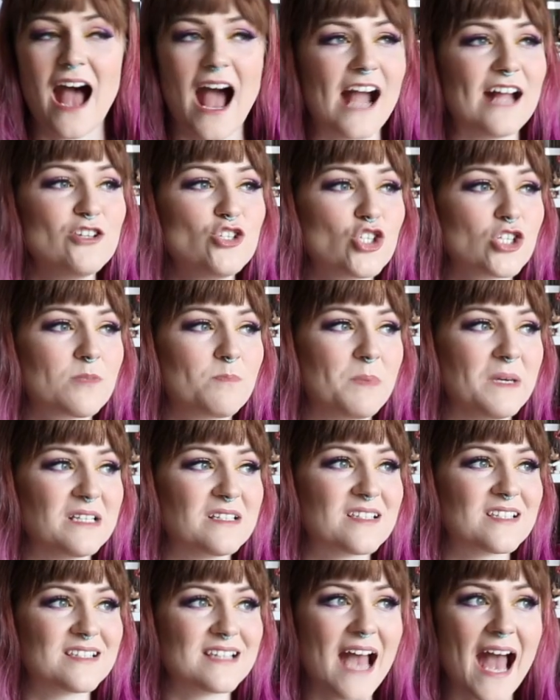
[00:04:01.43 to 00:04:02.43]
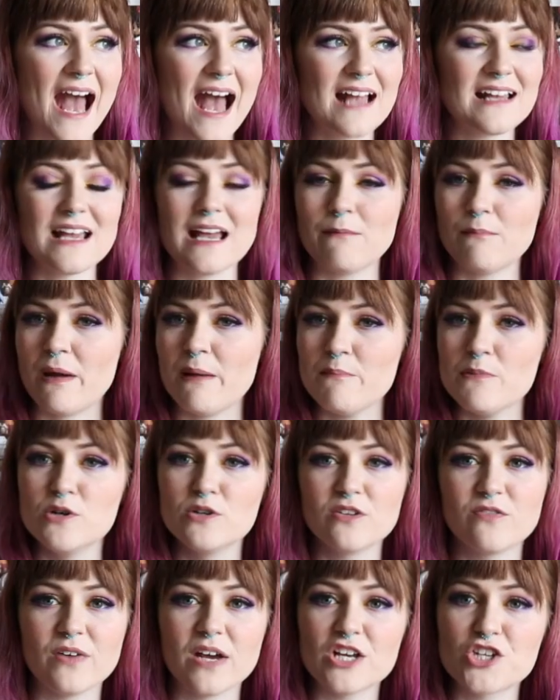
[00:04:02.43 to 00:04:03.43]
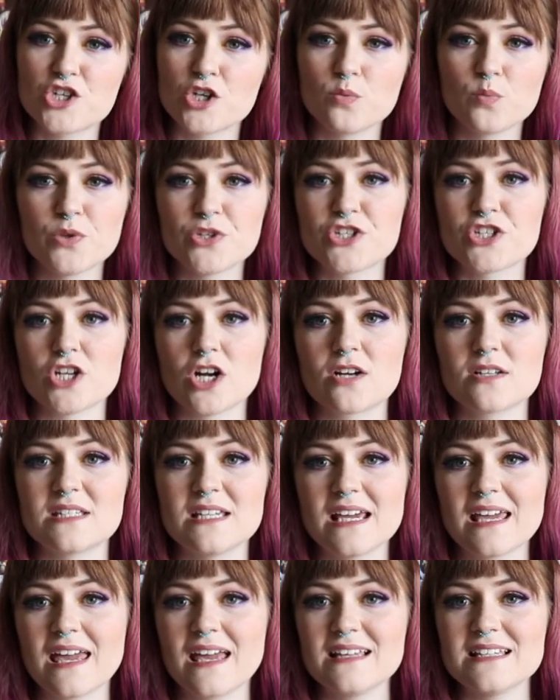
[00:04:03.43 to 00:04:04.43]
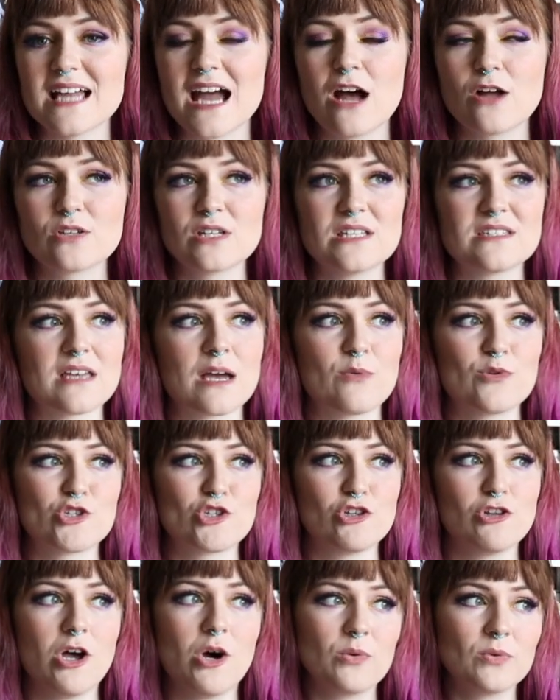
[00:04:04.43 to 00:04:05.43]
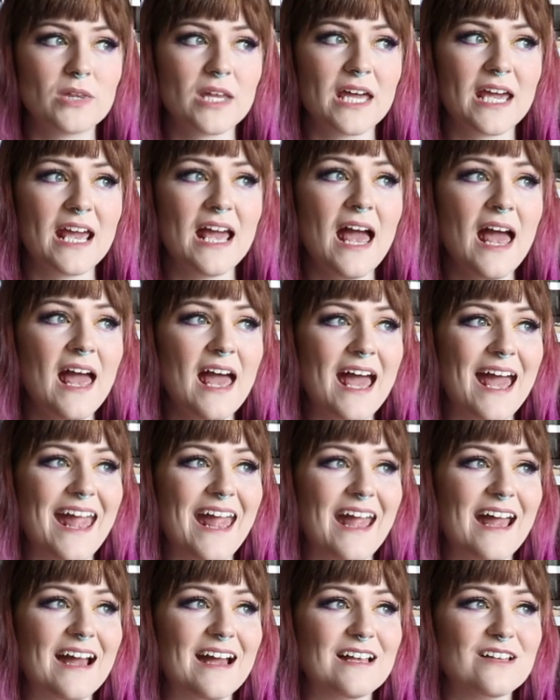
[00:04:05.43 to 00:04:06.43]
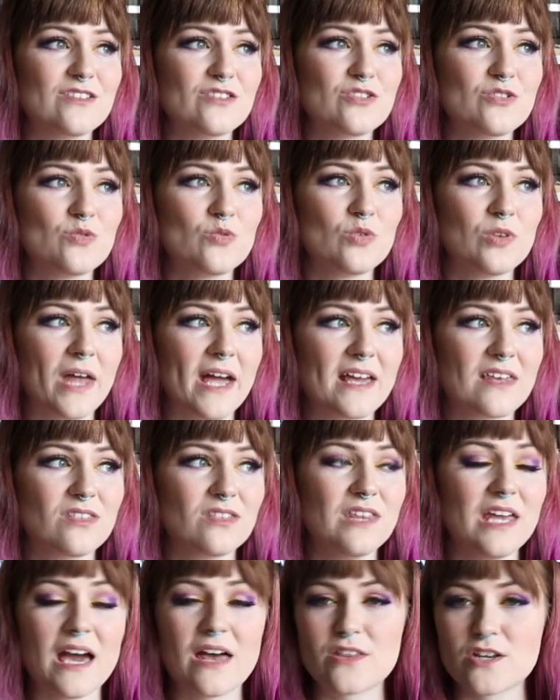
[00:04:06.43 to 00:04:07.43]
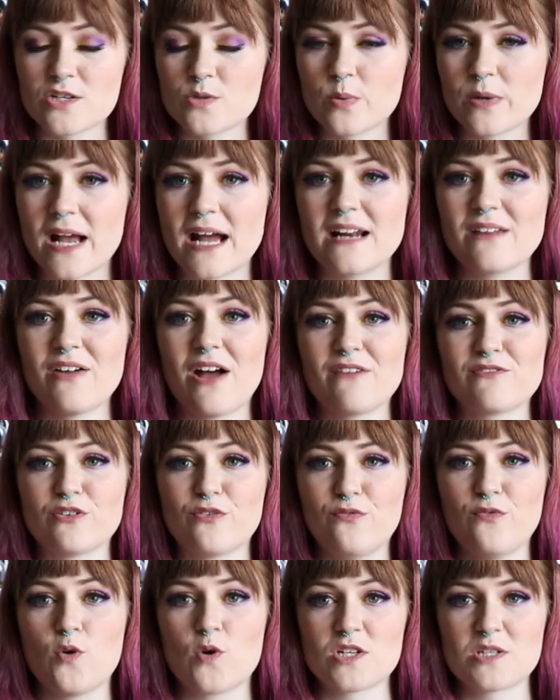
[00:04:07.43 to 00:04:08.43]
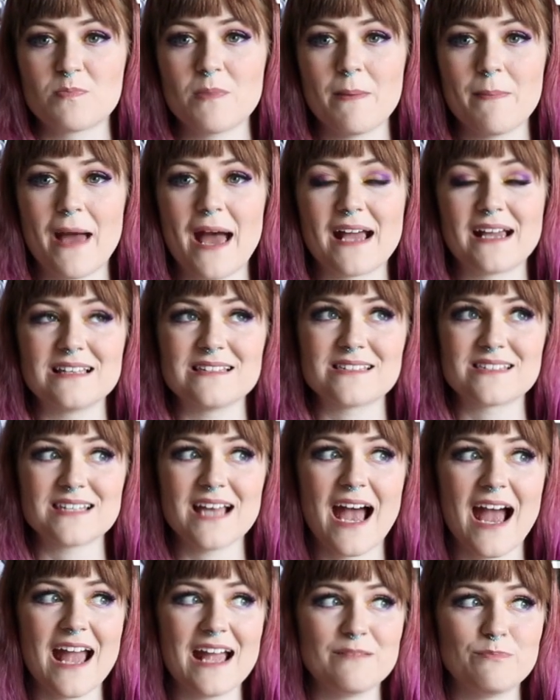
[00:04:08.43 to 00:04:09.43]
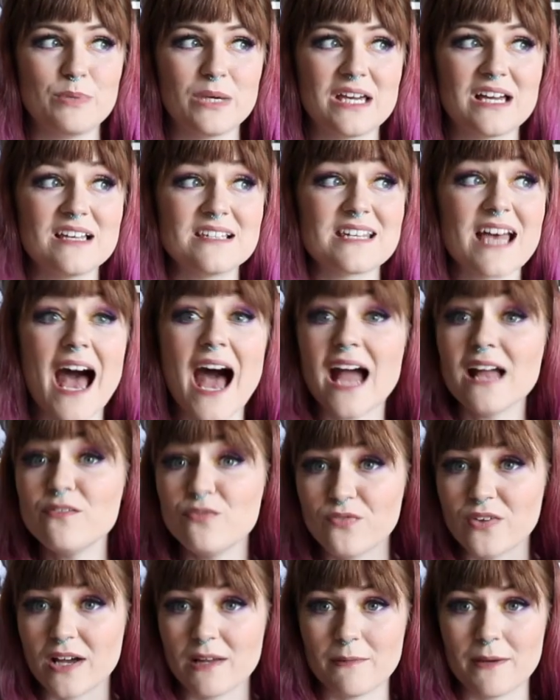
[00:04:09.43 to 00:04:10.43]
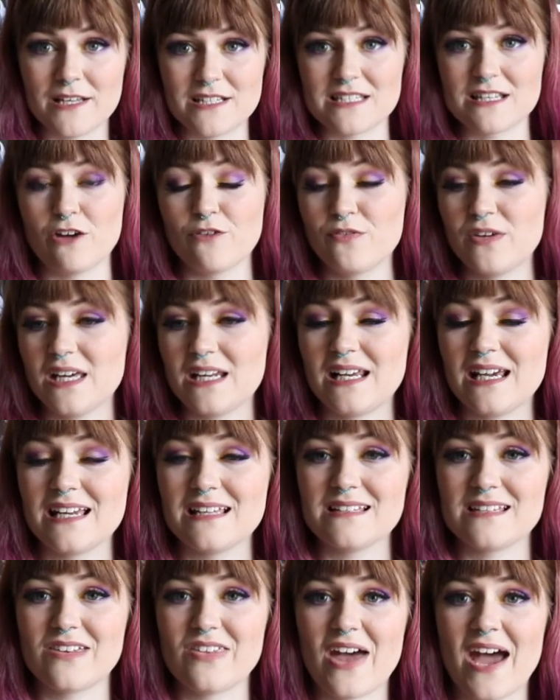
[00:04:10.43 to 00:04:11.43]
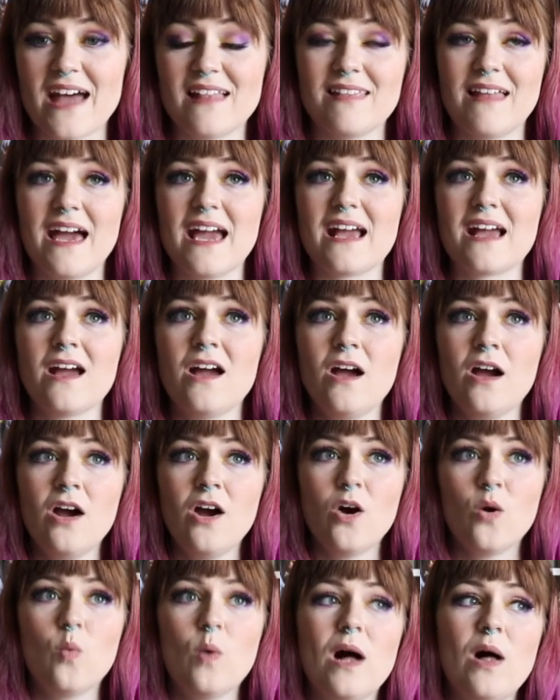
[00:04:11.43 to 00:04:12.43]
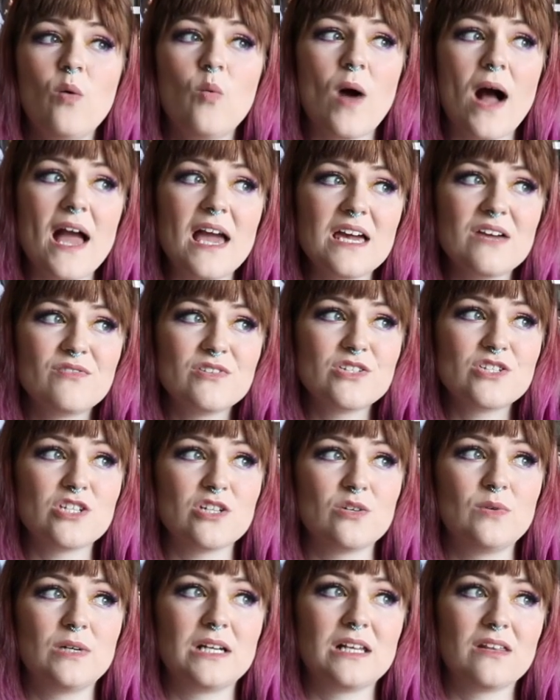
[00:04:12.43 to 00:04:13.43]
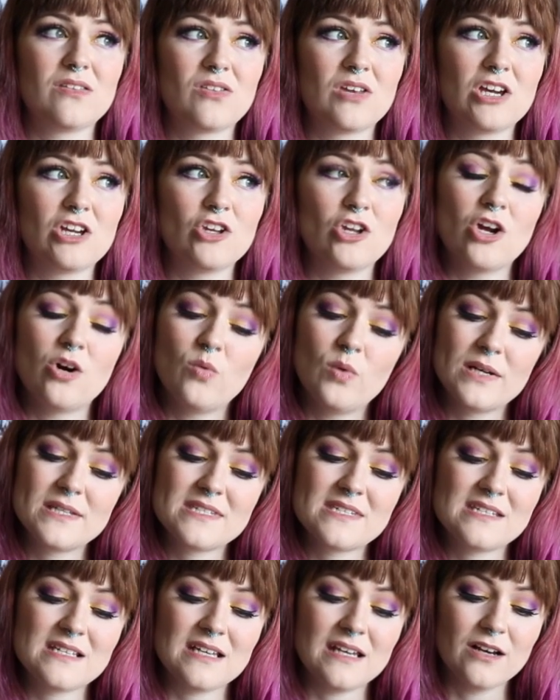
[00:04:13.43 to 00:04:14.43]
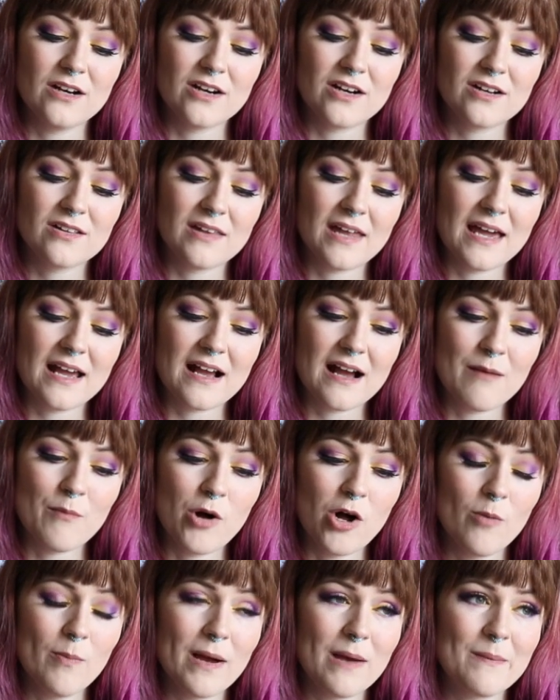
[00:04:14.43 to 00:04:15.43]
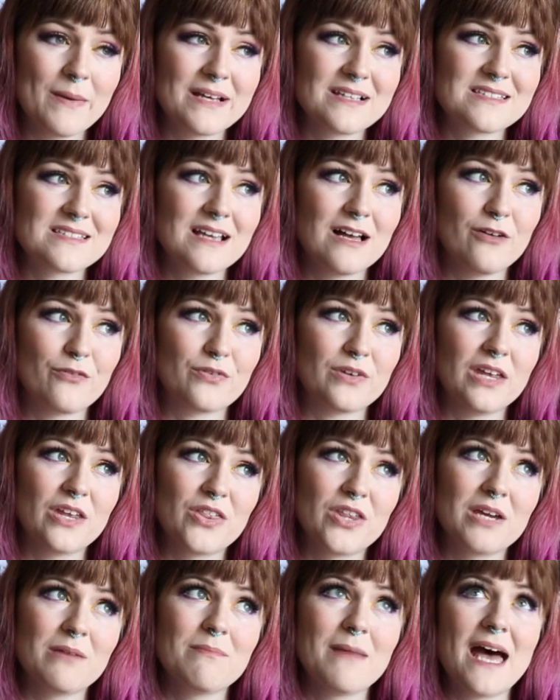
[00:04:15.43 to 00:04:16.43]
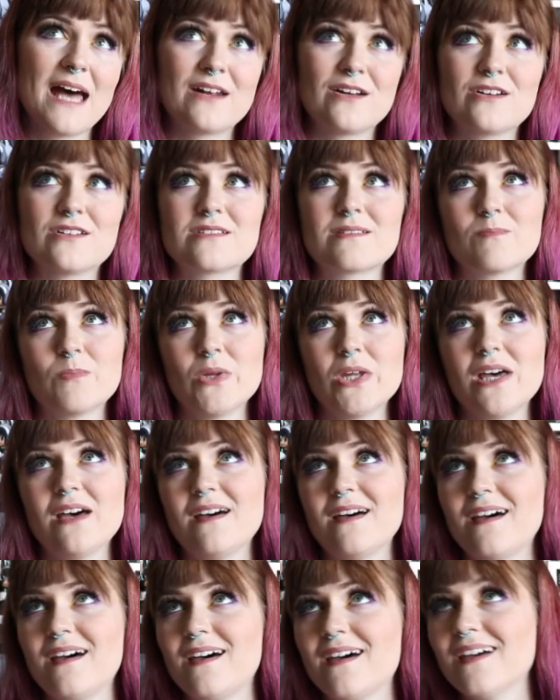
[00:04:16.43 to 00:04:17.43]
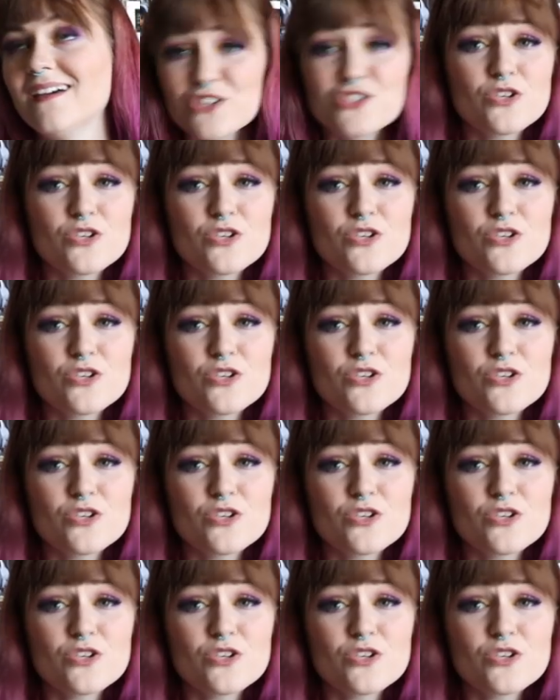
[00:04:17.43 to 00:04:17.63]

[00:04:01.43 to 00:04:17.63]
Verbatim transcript: I'd just be sad and my motivation would start ticking down because I was lonely and like the others would kind of have to force me back inside because I'd find myself getting into that like, well, why even do anything? No one's here. Like I'm all by myself. Nothing matters. Blah.